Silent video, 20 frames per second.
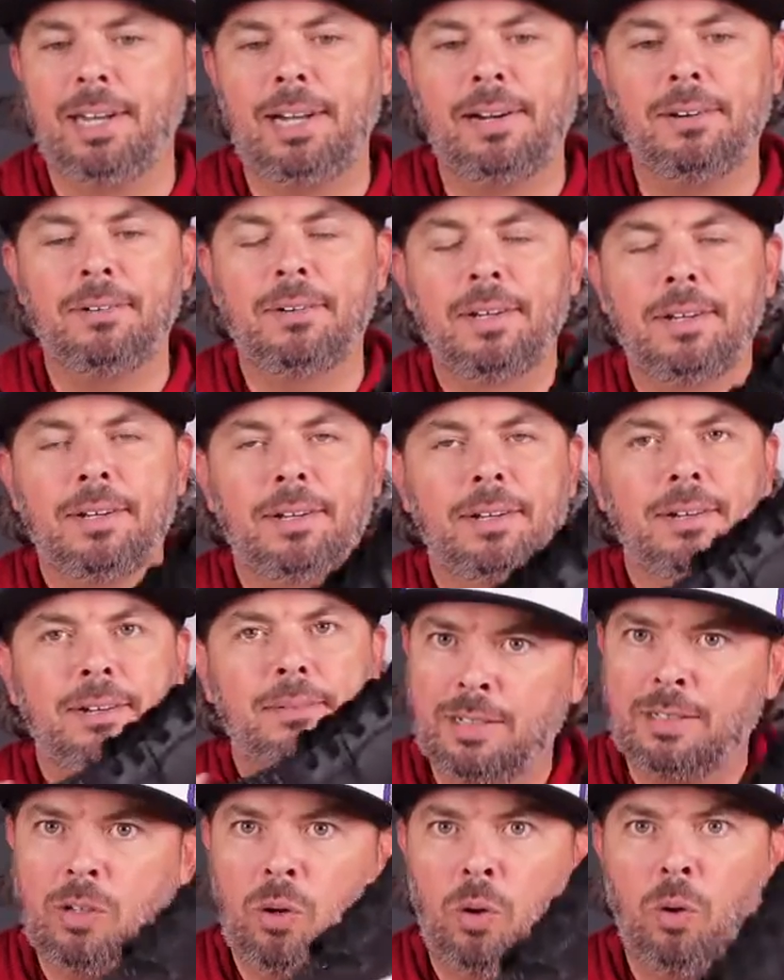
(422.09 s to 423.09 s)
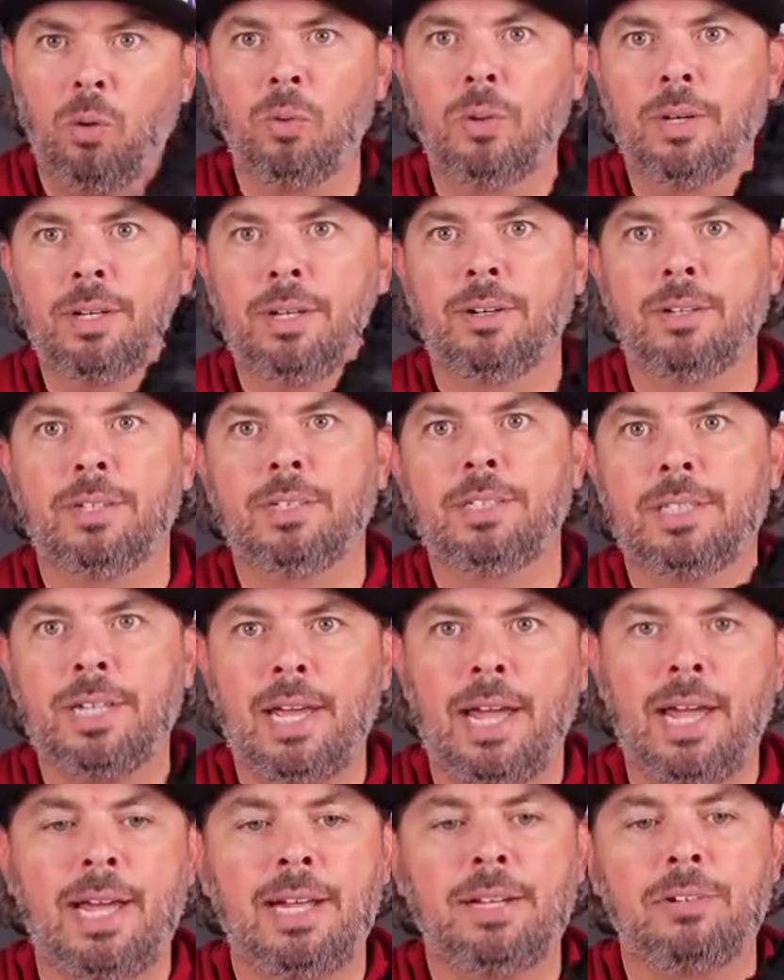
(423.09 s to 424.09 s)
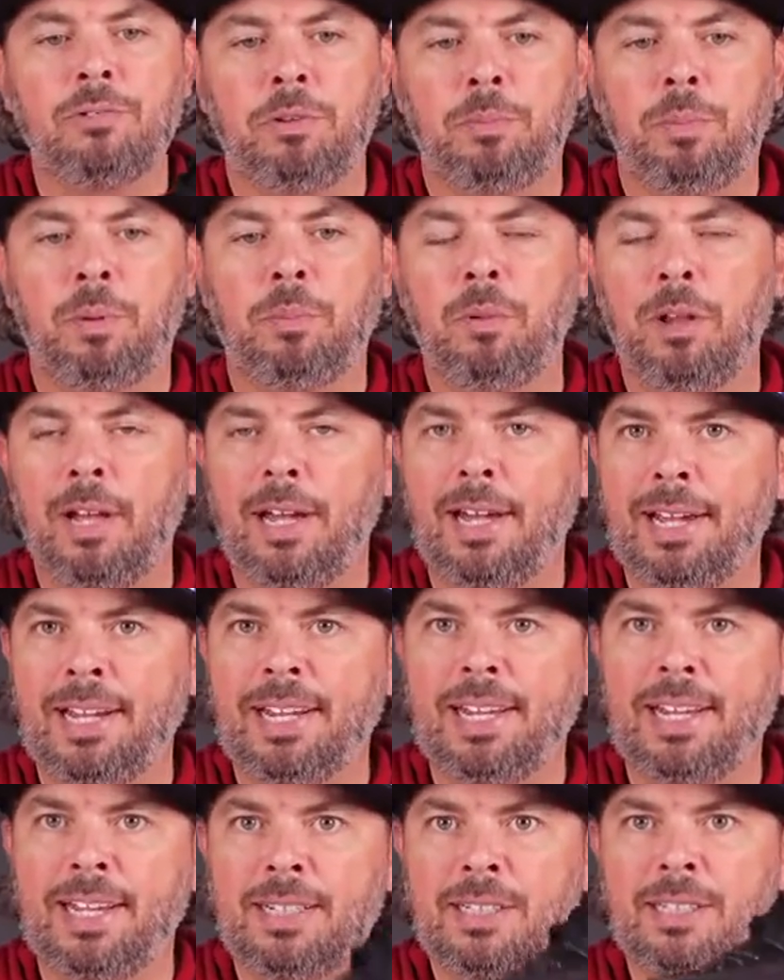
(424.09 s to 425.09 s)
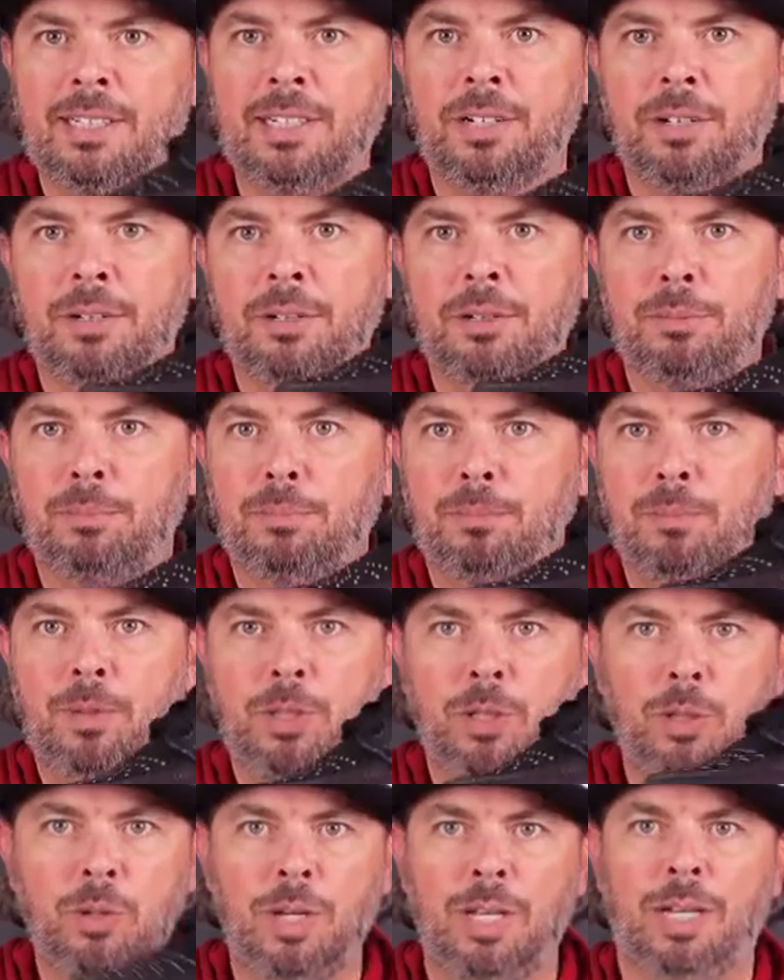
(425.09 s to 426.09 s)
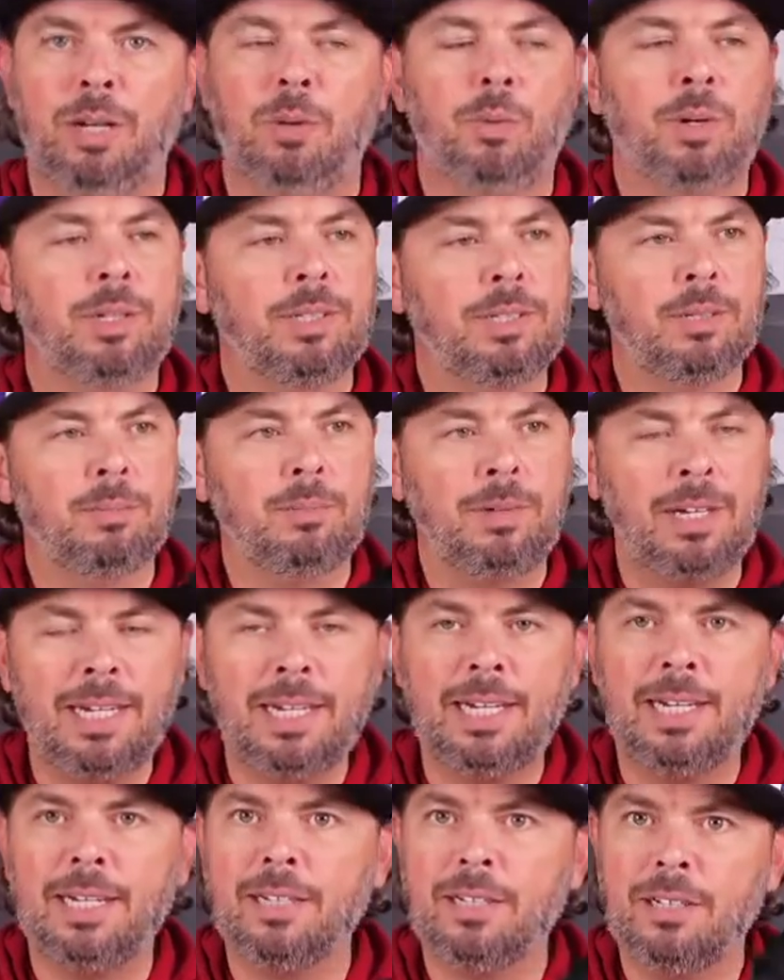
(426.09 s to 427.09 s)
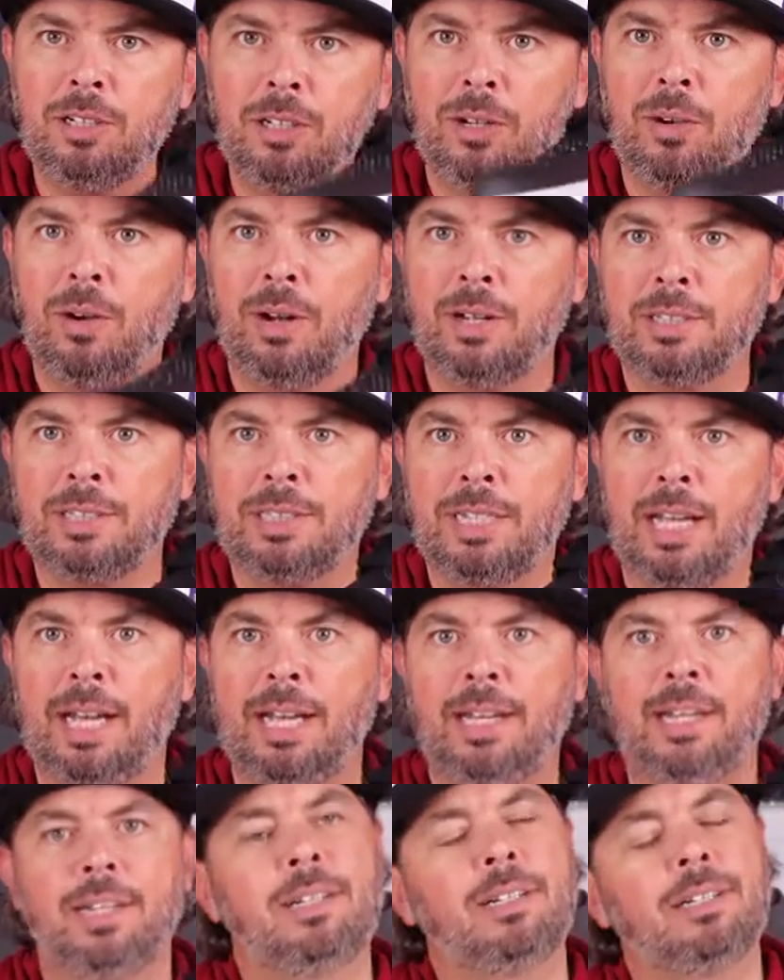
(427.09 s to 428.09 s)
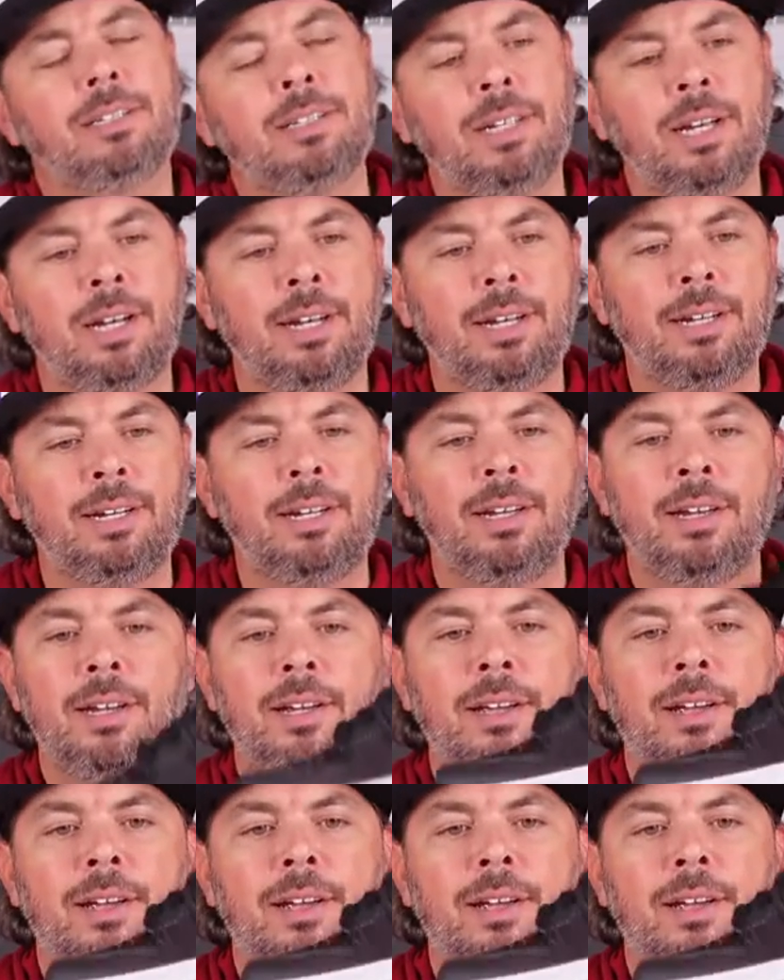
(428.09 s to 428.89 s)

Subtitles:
Now, it's only going to stay triple black until you hit it with some heat, you go outside in the sun,